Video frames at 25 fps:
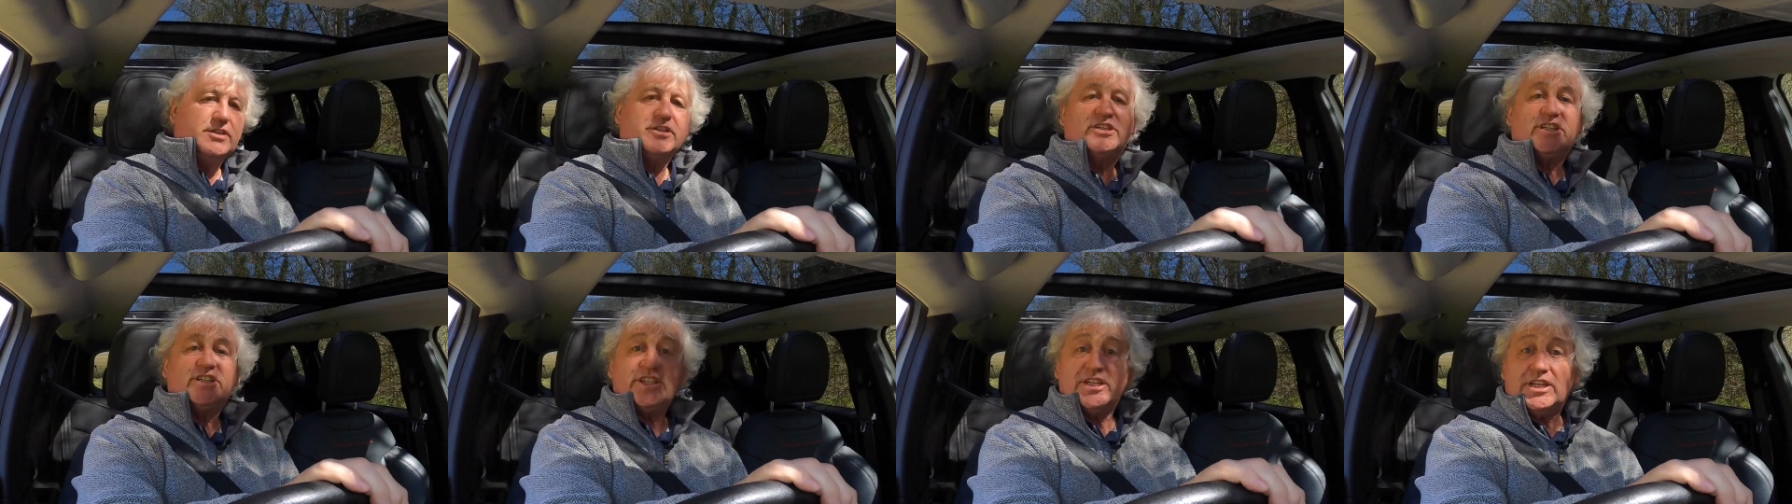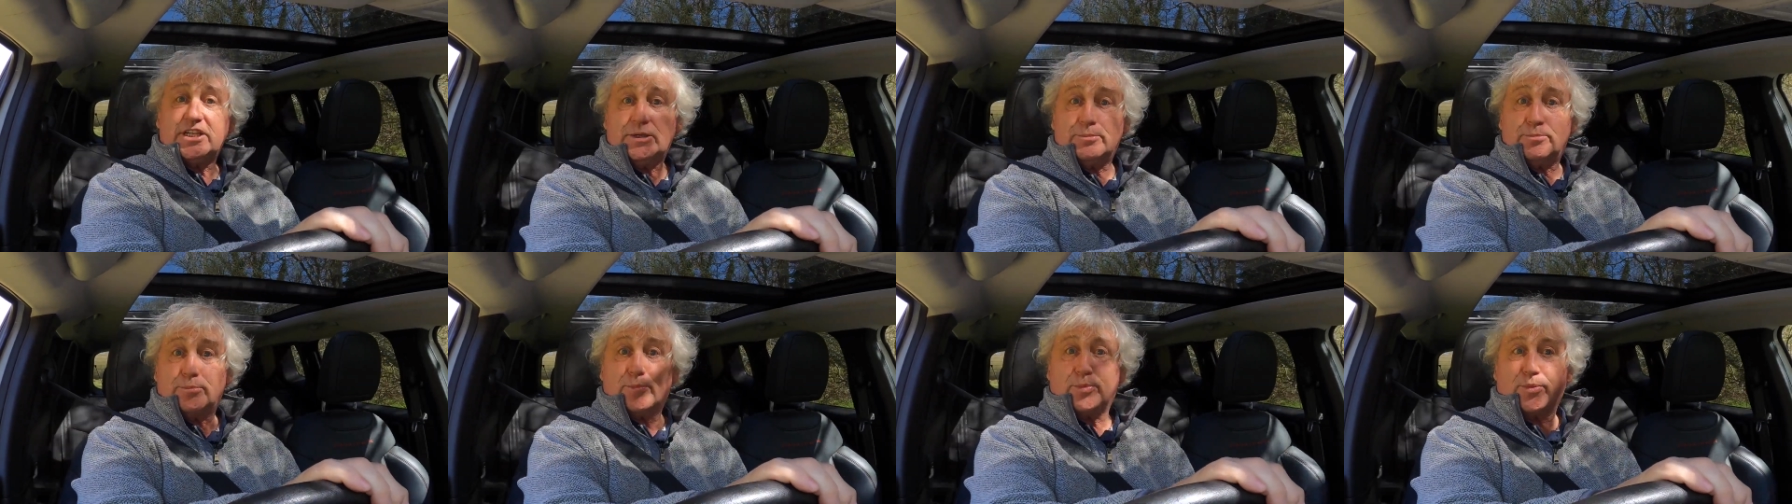
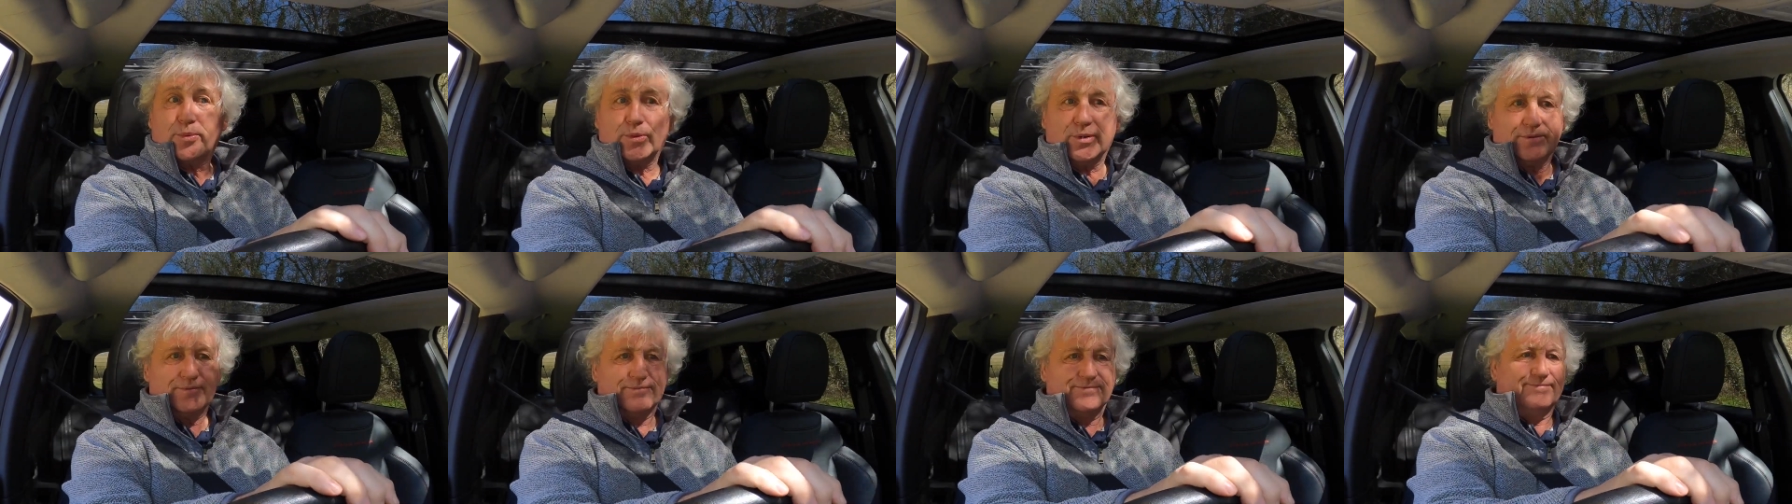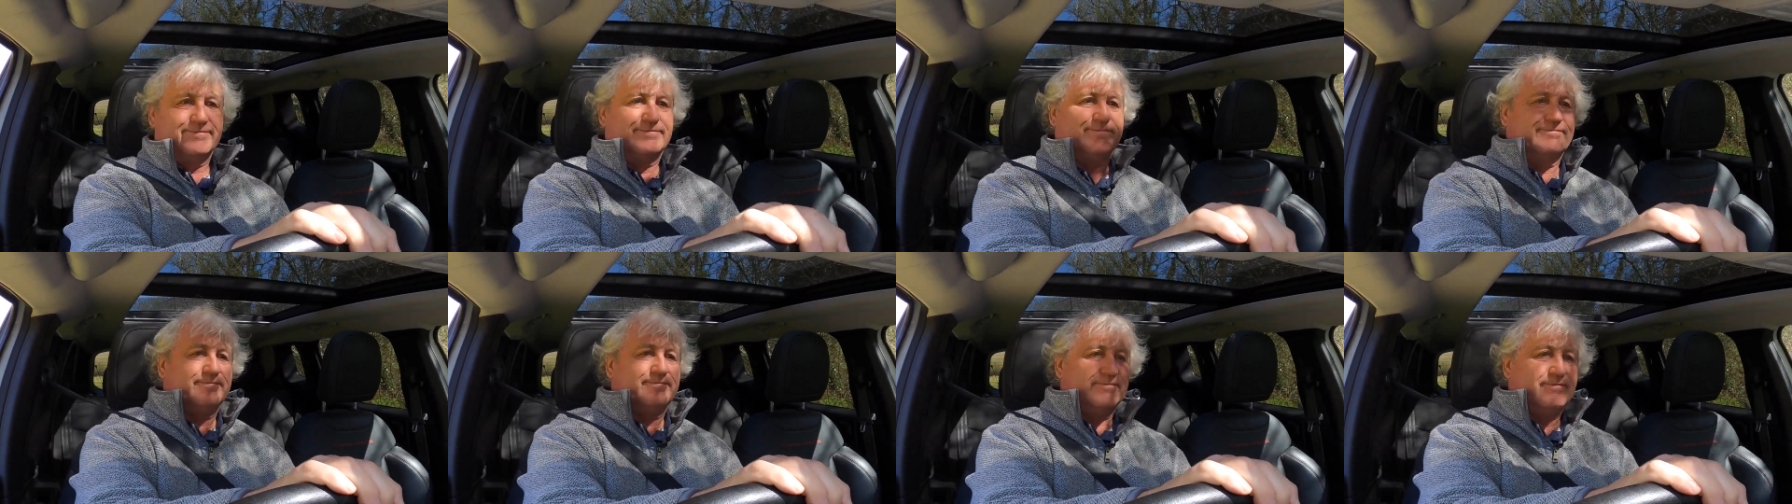Jeep.
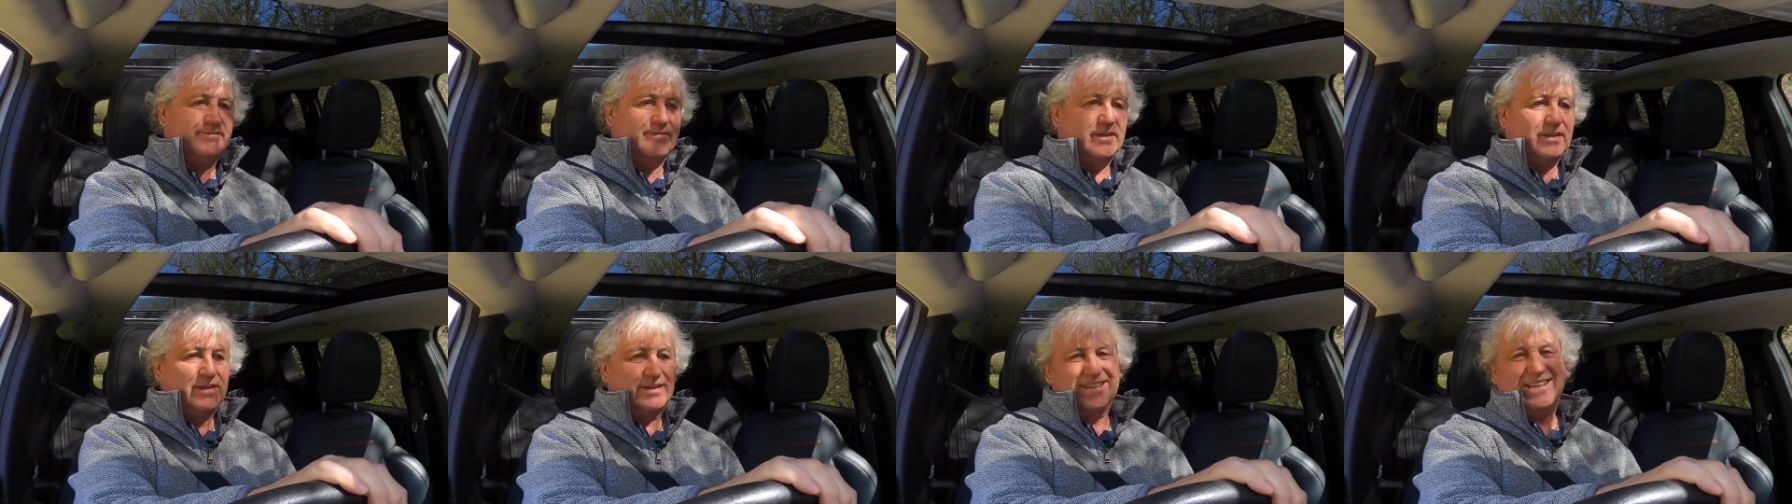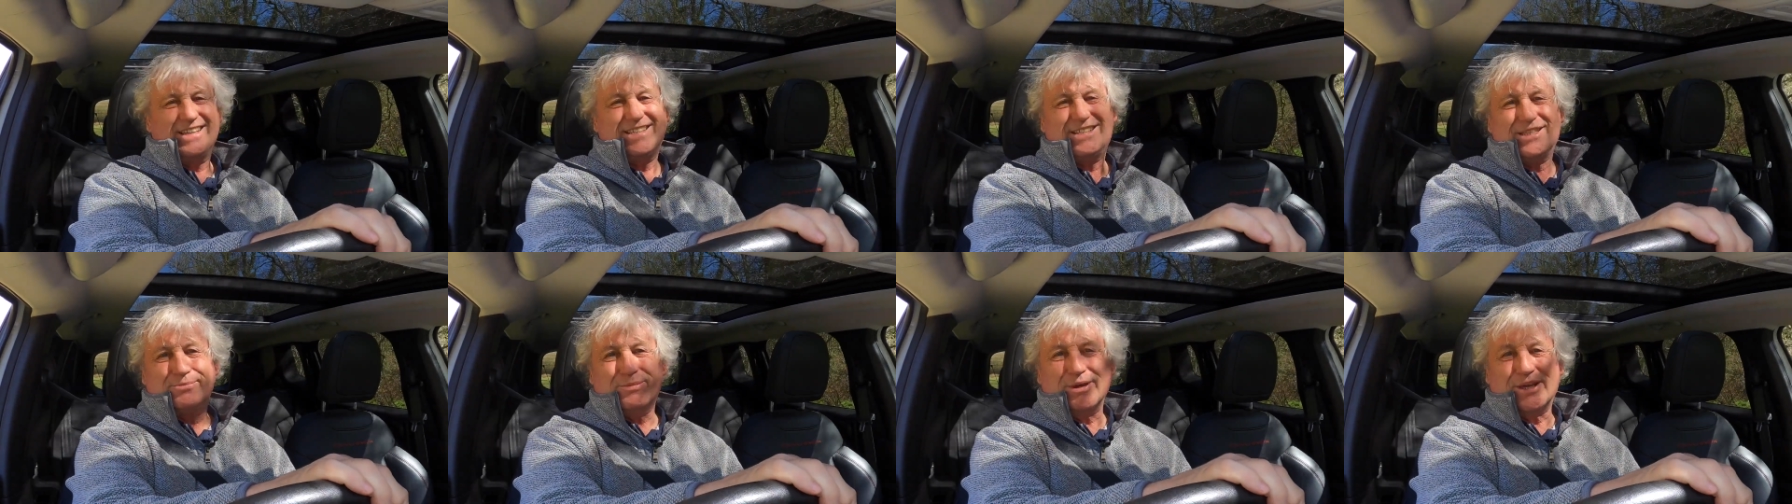
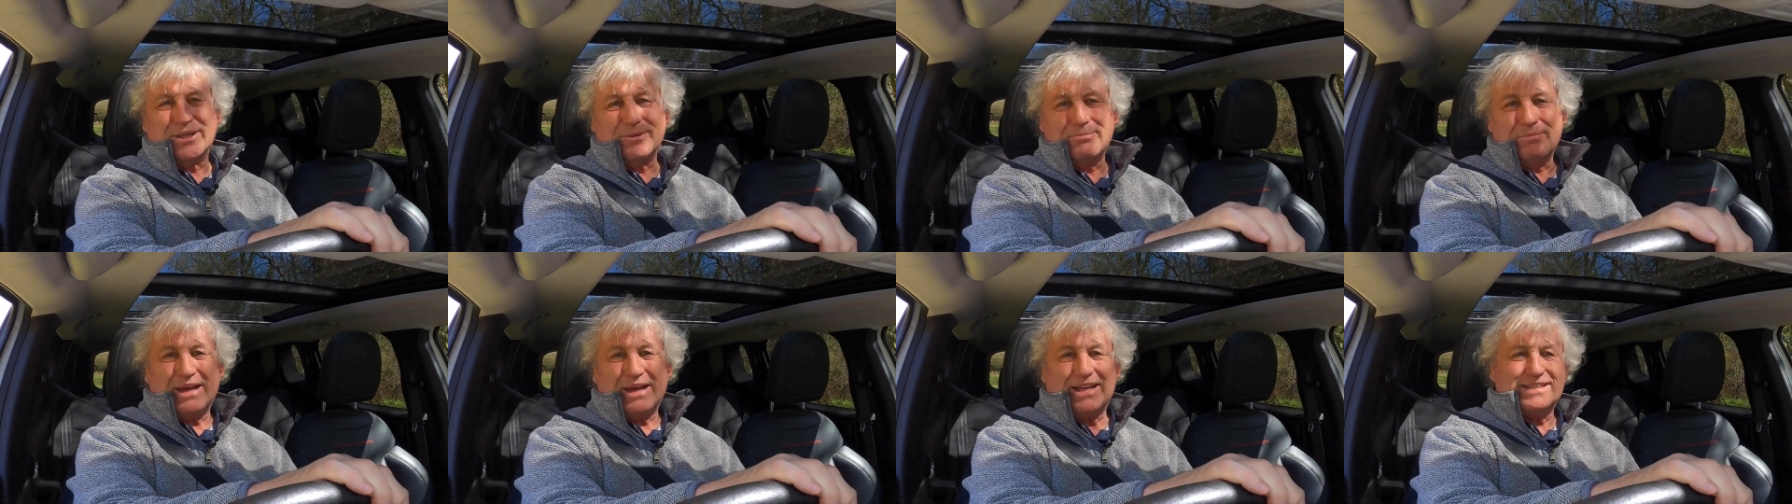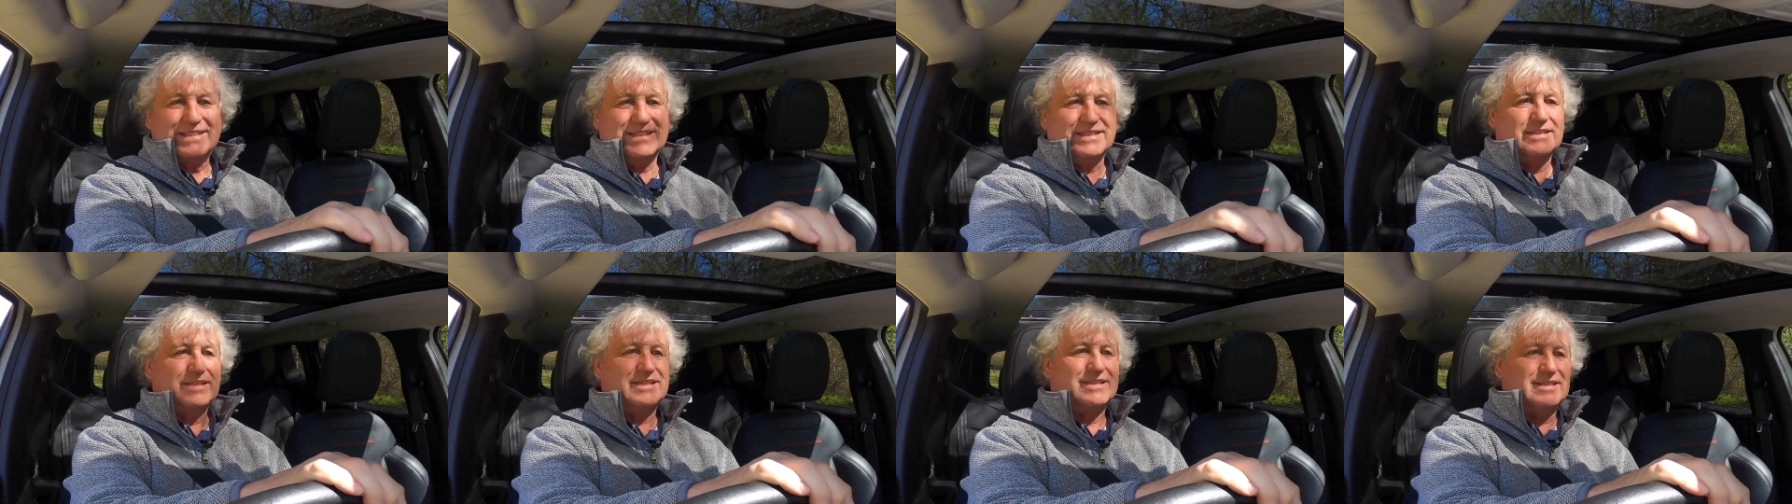That's the bit that
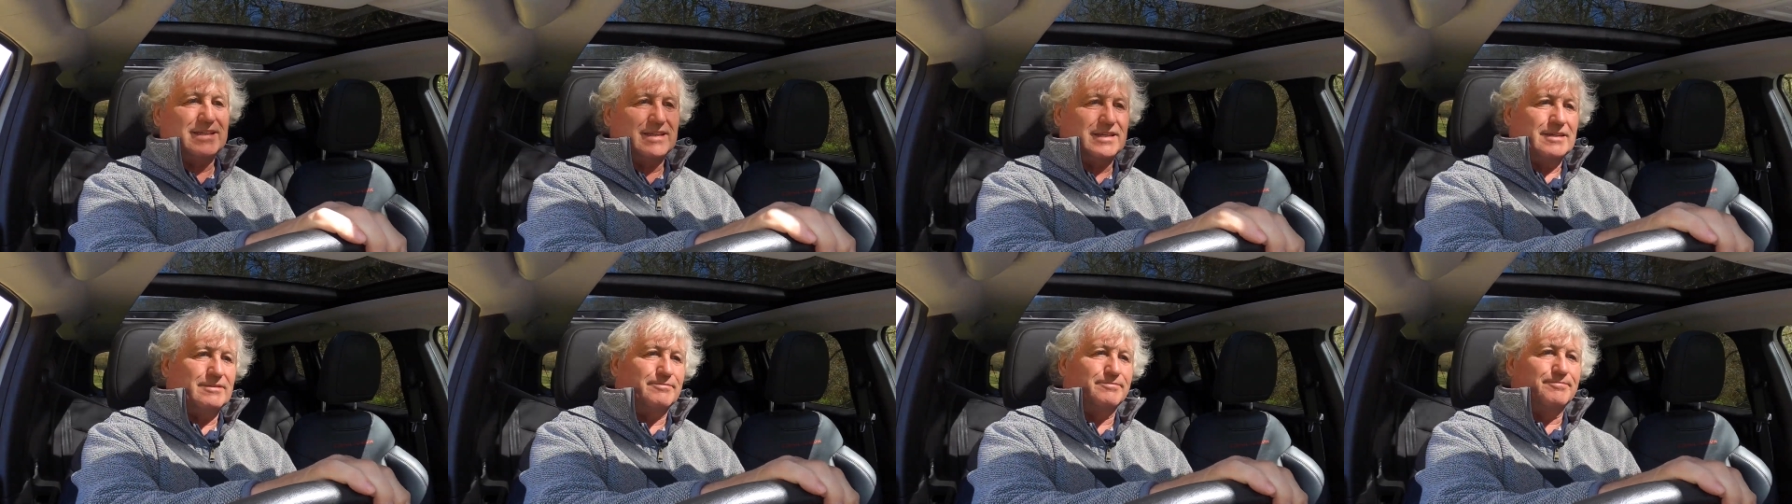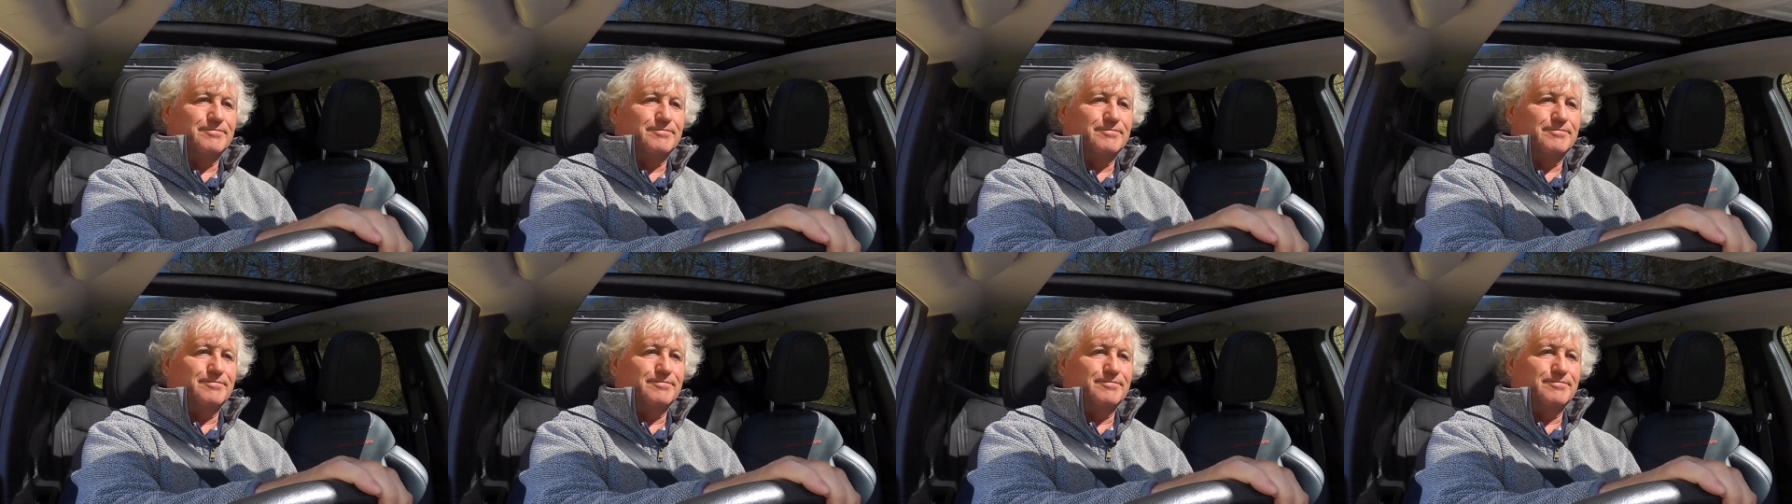matters, isn't it?